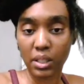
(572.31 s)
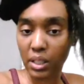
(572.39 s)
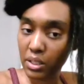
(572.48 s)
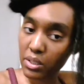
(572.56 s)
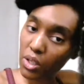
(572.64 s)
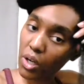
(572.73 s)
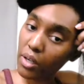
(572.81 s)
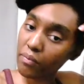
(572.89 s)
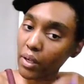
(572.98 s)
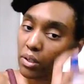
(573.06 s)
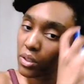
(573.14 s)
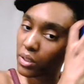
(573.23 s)
and sorry
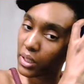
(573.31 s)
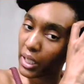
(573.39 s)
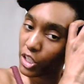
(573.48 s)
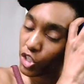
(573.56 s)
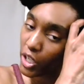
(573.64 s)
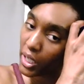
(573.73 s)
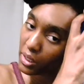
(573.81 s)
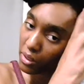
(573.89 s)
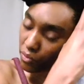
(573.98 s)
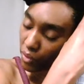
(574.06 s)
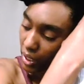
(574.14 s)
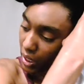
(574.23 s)
if I don't look that
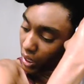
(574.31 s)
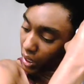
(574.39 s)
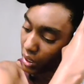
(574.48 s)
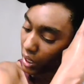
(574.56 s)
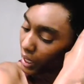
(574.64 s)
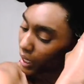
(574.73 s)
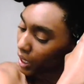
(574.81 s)
attractive right now.